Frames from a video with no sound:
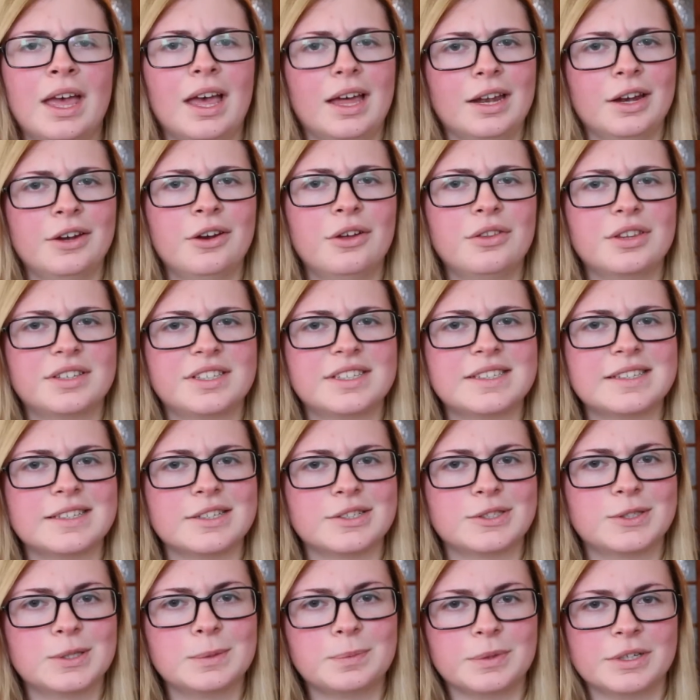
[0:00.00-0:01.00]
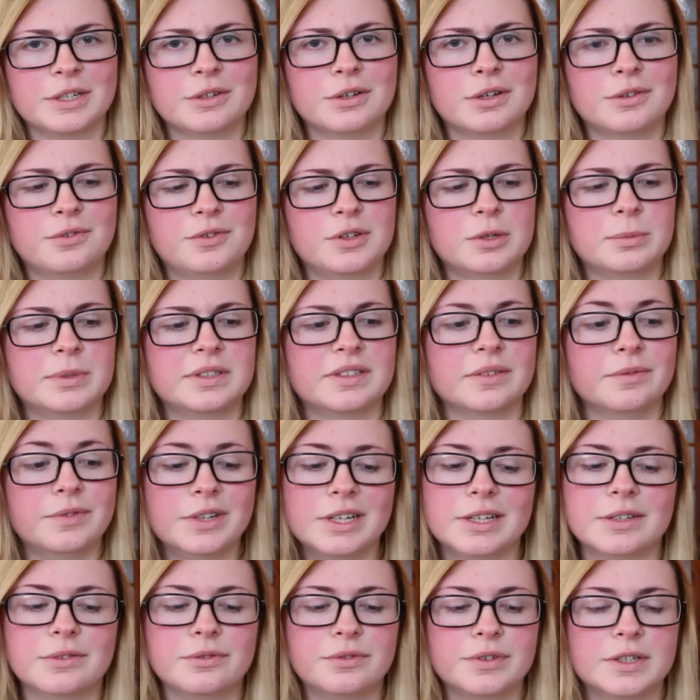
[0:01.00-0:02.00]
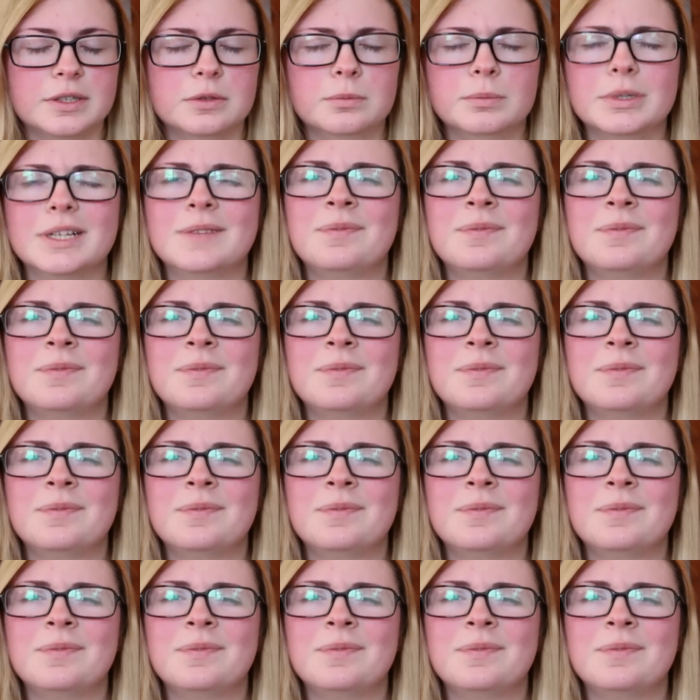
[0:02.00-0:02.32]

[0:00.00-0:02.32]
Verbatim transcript: And I know this isn't a superhero film, it's a villain film,